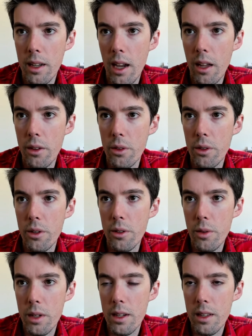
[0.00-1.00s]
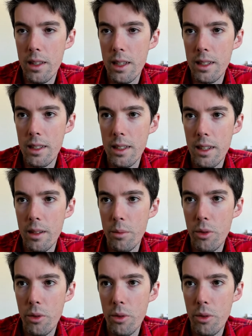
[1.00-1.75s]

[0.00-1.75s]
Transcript: Calgro uh, that uh,